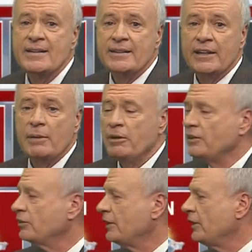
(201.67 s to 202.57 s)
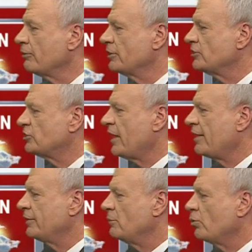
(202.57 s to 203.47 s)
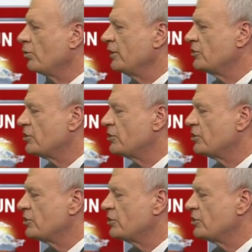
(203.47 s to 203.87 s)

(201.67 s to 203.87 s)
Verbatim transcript: And that may linger into Saturday morning,